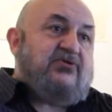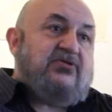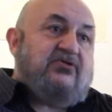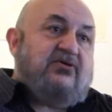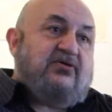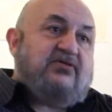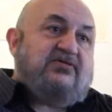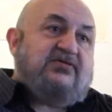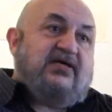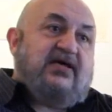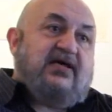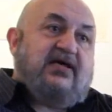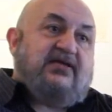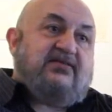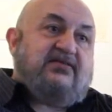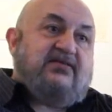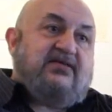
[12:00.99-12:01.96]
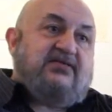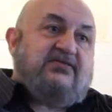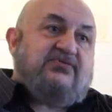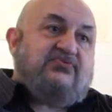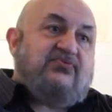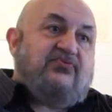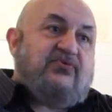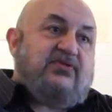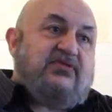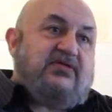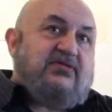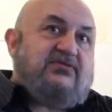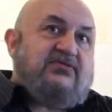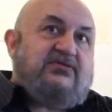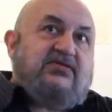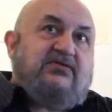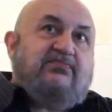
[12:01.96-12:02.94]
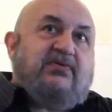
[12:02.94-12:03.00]
We looked at things. We went down
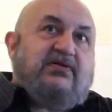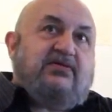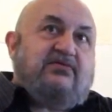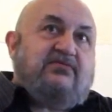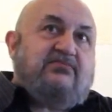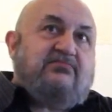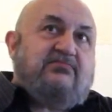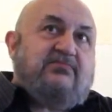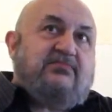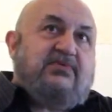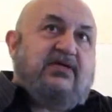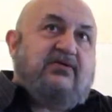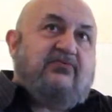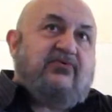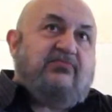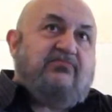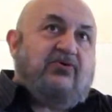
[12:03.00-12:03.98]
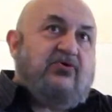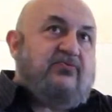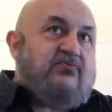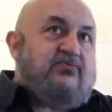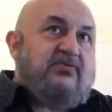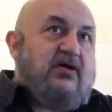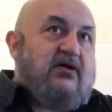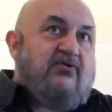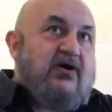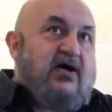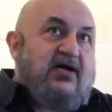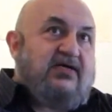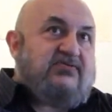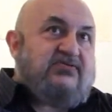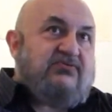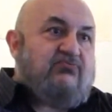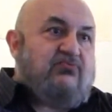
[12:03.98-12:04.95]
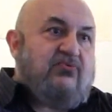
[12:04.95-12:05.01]
to Deep Ellum, and we both our
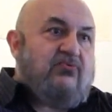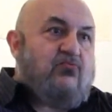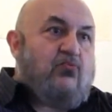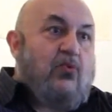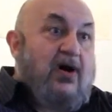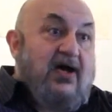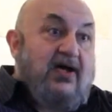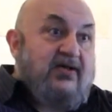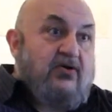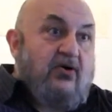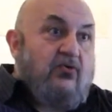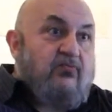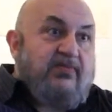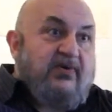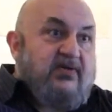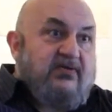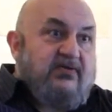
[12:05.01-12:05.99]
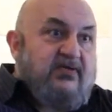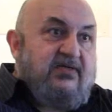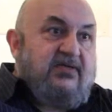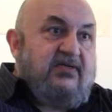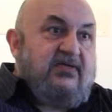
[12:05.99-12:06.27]
eyes were wide open